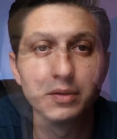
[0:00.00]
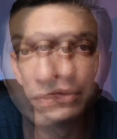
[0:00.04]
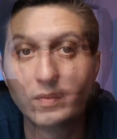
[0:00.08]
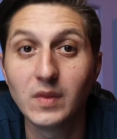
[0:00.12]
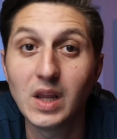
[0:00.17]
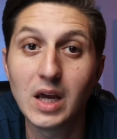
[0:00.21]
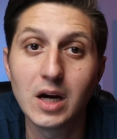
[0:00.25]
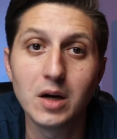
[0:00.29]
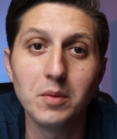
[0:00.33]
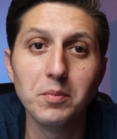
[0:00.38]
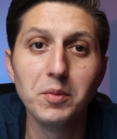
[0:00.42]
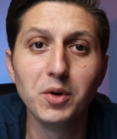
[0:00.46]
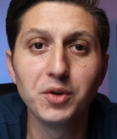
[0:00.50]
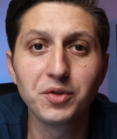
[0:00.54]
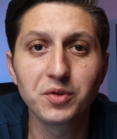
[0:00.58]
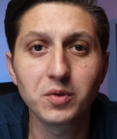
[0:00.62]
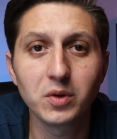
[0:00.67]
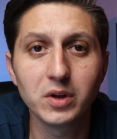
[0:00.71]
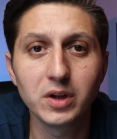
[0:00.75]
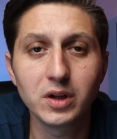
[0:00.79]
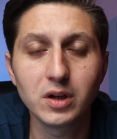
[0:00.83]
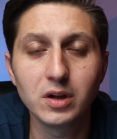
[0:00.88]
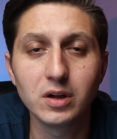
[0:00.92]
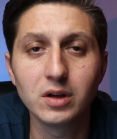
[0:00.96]
Now, most
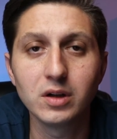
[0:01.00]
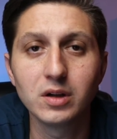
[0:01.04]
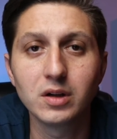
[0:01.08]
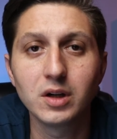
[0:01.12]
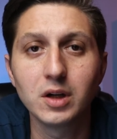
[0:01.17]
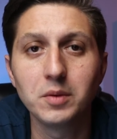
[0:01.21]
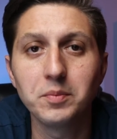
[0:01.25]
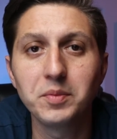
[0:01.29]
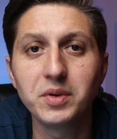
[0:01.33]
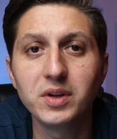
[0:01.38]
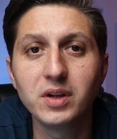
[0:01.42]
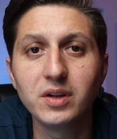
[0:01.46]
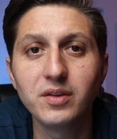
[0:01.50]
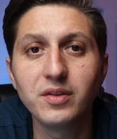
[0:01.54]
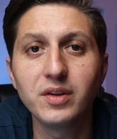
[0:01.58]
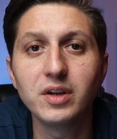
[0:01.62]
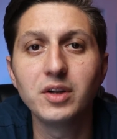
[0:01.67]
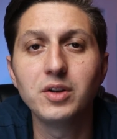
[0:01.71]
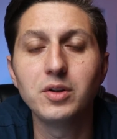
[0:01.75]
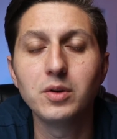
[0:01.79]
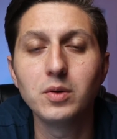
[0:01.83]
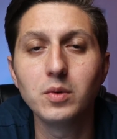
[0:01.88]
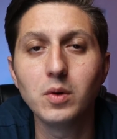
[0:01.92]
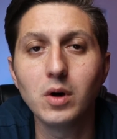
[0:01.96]
credit card companies, they
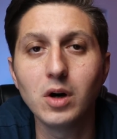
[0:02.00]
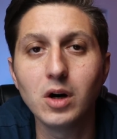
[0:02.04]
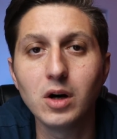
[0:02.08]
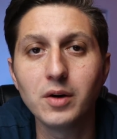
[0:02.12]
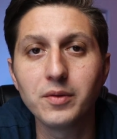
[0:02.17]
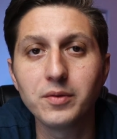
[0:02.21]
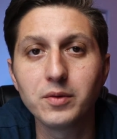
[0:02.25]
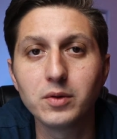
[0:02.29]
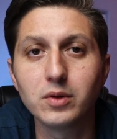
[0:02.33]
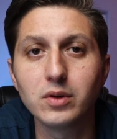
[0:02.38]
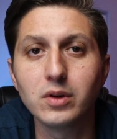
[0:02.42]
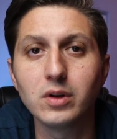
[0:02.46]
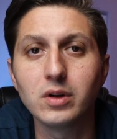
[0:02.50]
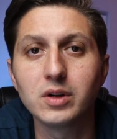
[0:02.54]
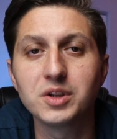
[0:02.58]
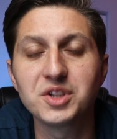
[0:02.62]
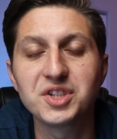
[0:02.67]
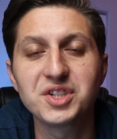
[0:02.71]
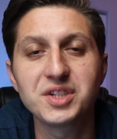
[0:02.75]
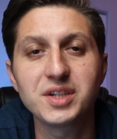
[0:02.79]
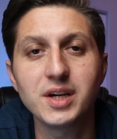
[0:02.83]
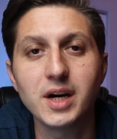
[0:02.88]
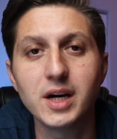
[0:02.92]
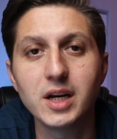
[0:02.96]
do offer large
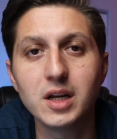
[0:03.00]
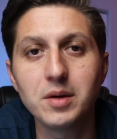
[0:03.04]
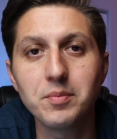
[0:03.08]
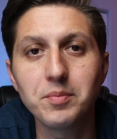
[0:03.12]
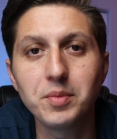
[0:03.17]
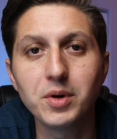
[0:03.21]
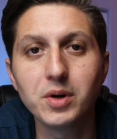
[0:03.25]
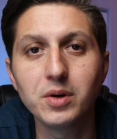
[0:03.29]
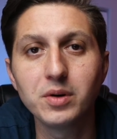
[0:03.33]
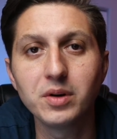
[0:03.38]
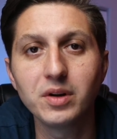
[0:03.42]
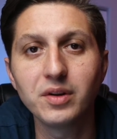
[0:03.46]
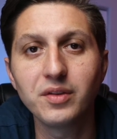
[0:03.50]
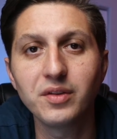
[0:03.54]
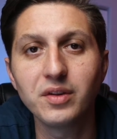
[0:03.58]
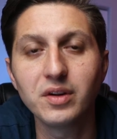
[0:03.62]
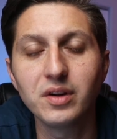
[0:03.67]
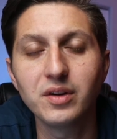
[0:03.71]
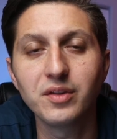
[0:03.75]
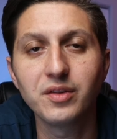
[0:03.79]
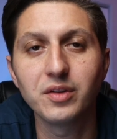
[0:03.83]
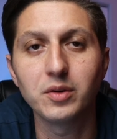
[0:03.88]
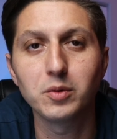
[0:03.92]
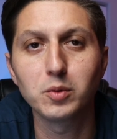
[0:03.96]
sign-up
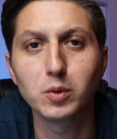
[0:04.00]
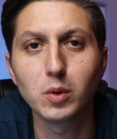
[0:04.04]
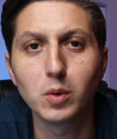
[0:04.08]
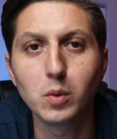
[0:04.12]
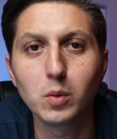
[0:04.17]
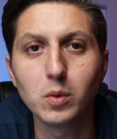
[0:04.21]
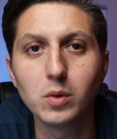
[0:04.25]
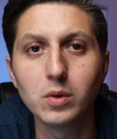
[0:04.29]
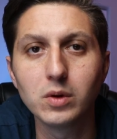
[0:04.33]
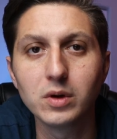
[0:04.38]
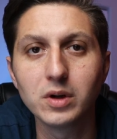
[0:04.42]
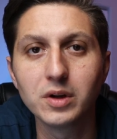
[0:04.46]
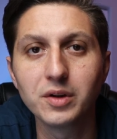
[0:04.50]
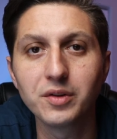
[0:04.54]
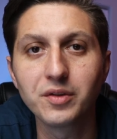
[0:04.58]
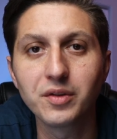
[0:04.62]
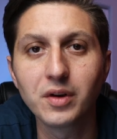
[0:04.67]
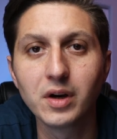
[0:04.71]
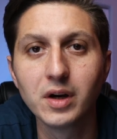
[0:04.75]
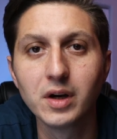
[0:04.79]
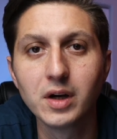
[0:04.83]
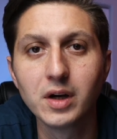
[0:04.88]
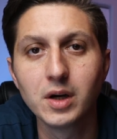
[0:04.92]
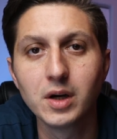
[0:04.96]
bonuses and rewards
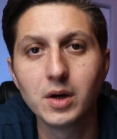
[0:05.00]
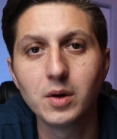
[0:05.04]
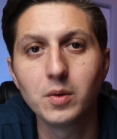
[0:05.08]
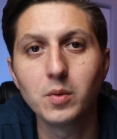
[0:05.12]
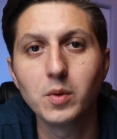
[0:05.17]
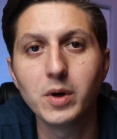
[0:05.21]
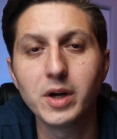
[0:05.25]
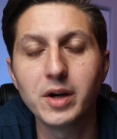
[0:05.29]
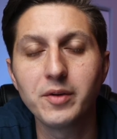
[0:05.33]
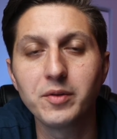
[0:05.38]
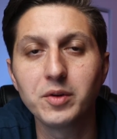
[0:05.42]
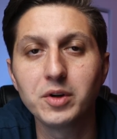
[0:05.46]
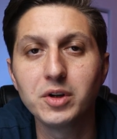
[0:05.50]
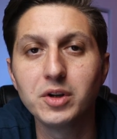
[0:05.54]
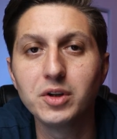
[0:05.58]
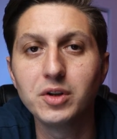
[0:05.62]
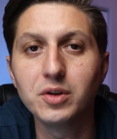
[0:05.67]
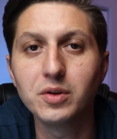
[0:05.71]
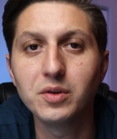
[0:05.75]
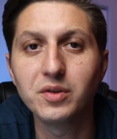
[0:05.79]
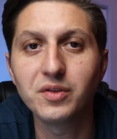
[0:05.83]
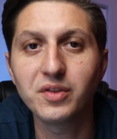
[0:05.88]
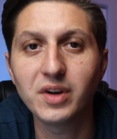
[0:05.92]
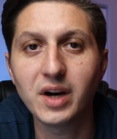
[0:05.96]
whenever you
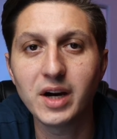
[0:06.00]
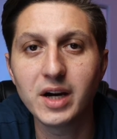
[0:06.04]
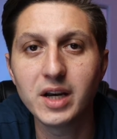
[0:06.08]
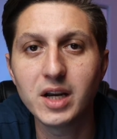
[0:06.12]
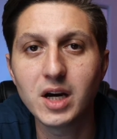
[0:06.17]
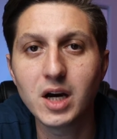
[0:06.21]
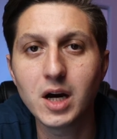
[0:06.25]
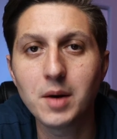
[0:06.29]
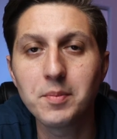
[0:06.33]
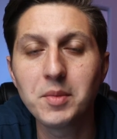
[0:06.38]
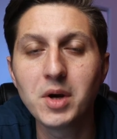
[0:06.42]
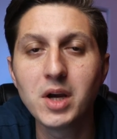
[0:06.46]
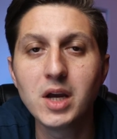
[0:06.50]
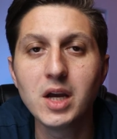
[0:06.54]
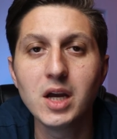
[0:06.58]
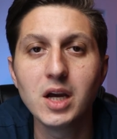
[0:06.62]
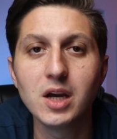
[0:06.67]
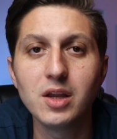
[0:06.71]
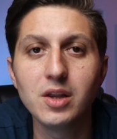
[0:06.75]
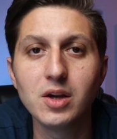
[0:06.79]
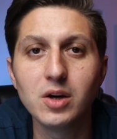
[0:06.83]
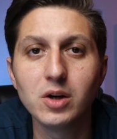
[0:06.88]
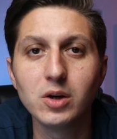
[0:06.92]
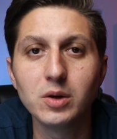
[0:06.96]
do sign up,
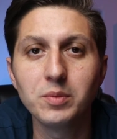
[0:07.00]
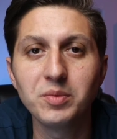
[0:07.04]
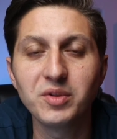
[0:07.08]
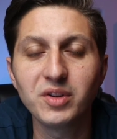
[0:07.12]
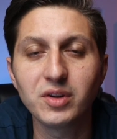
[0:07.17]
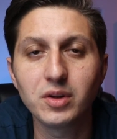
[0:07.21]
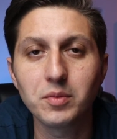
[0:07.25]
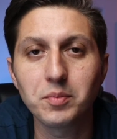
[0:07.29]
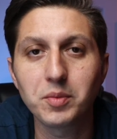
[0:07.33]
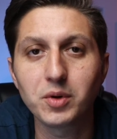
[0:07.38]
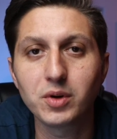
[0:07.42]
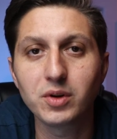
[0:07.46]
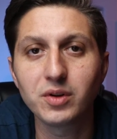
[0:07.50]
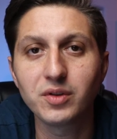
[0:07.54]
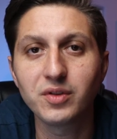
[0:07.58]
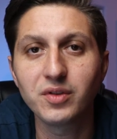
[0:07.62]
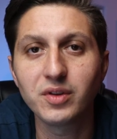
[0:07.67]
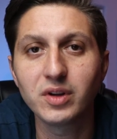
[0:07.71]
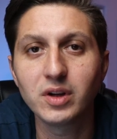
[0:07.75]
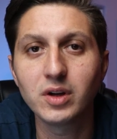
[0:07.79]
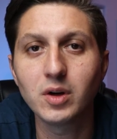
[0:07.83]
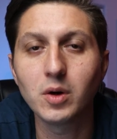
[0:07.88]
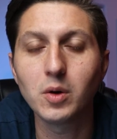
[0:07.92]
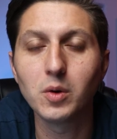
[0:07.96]
in the hopes that the
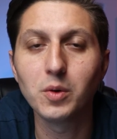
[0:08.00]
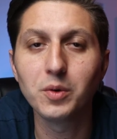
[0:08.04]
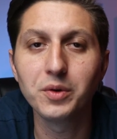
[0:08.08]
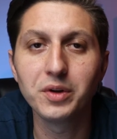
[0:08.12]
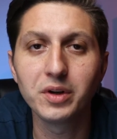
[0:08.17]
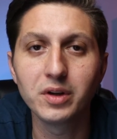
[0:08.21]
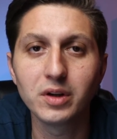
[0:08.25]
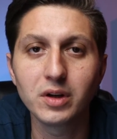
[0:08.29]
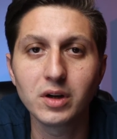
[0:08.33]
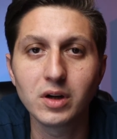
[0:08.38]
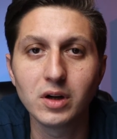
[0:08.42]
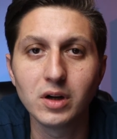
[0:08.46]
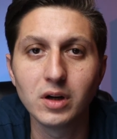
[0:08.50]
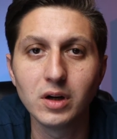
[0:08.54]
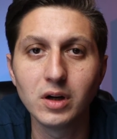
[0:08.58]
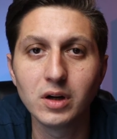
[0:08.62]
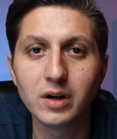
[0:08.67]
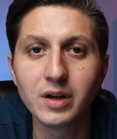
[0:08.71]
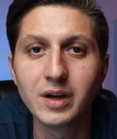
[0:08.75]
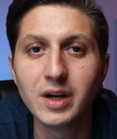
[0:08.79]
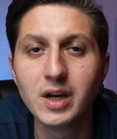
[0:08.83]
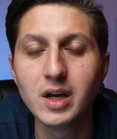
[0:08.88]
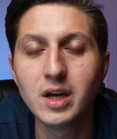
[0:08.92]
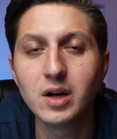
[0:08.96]
person holding the
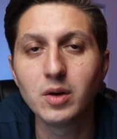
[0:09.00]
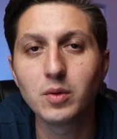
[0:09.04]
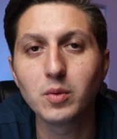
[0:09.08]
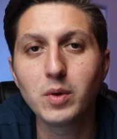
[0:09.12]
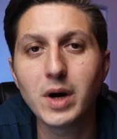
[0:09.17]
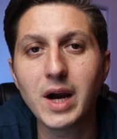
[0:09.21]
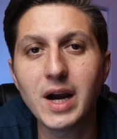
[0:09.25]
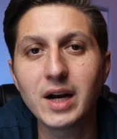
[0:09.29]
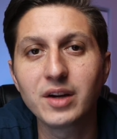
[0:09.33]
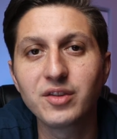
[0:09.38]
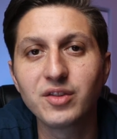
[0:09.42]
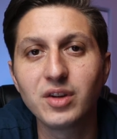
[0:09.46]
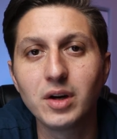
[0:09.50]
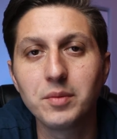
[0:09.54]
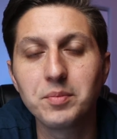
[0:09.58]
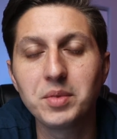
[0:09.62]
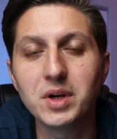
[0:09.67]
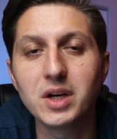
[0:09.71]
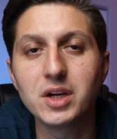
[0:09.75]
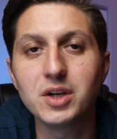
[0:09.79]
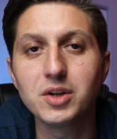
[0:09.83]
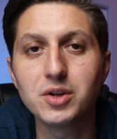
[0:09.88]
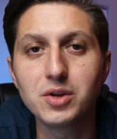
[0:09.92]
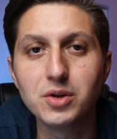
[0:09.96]
card racks up
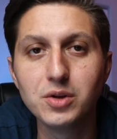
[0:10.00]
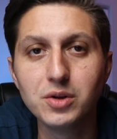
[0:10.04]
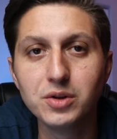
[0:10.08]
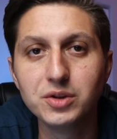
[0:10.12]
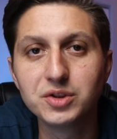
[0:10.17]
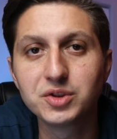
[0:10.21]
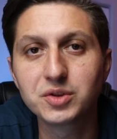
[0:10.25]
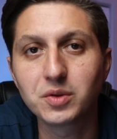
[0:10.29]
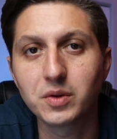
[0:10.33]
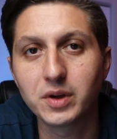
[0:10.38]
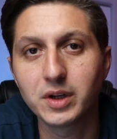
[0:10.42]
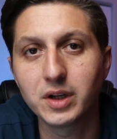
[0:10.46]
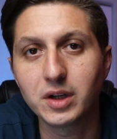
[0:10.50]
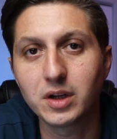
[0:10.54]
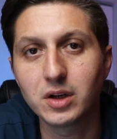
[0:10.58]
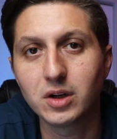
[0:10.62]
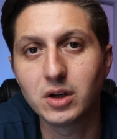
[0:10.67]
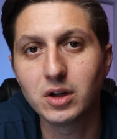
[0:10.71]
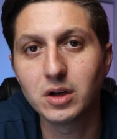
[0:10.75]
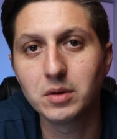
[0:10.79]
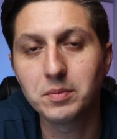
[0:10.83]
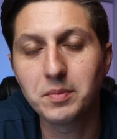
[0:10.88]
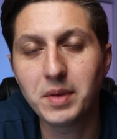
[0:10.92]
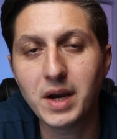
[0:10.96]
a huge credit
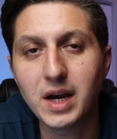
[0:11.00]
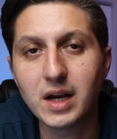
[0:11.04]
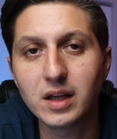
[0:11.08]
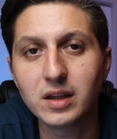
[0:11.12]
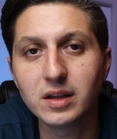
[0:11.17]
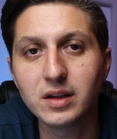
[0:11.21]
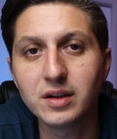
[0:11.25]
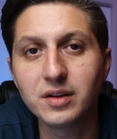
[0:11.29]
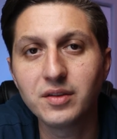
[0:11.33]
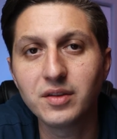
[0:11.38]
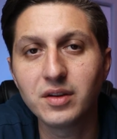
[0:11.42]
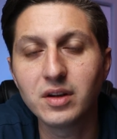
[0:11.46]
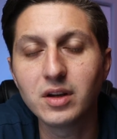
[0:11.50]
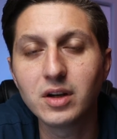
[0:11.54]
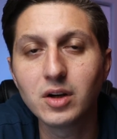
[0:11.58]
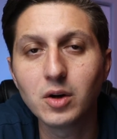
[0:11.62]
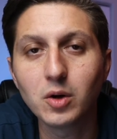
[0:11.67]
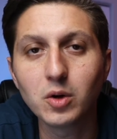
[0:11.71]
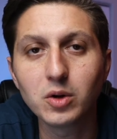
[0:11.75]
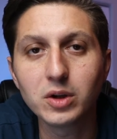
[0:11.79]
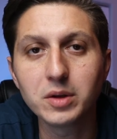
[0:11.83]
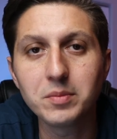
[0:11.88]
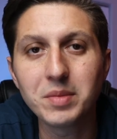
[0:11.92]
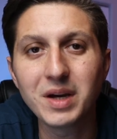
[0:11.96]
card balance and
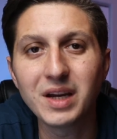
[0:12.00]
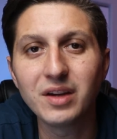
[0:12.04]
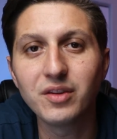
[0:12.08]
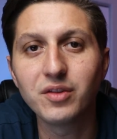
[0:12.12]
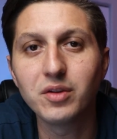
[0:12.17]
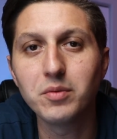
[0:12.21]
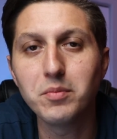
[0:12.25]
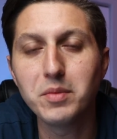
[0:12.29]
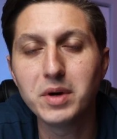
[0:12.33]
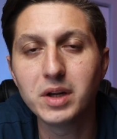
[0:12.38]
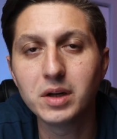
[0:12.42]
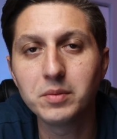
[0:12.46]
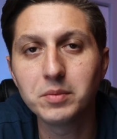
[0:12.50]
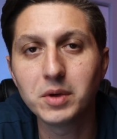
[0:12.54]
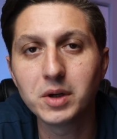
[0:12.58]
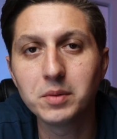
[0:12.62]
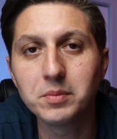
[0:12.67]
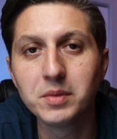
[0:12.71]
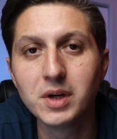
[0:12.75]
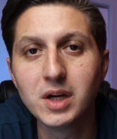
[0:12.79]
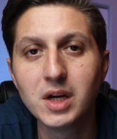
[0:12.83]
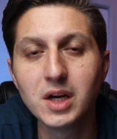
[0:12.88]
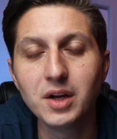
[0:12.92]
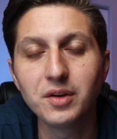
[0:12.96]
only pays the
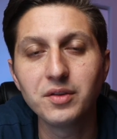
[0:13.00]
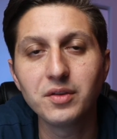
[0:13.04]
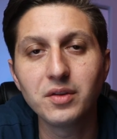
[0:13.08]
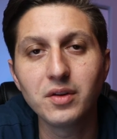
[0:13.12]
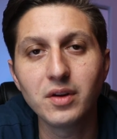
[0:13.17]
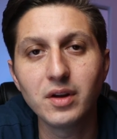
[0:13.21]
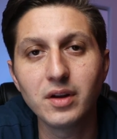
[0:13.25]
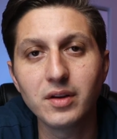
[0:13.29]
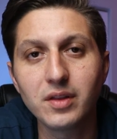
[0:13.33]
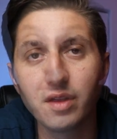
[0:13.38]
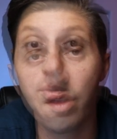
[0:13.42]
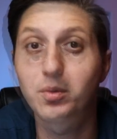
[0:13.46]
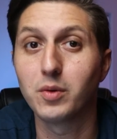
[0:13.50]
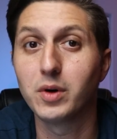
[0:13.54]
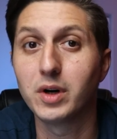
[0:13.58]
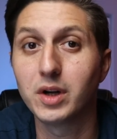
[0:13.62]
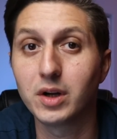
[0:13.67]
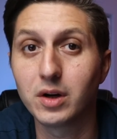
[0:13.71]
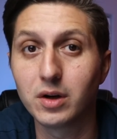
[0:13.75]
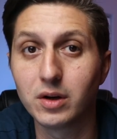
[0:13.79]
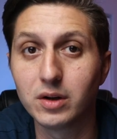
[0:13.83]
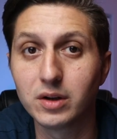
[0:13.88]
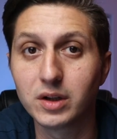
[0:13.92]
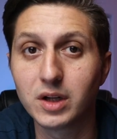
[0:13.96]
minimum, so that the credit
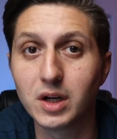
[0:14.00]
card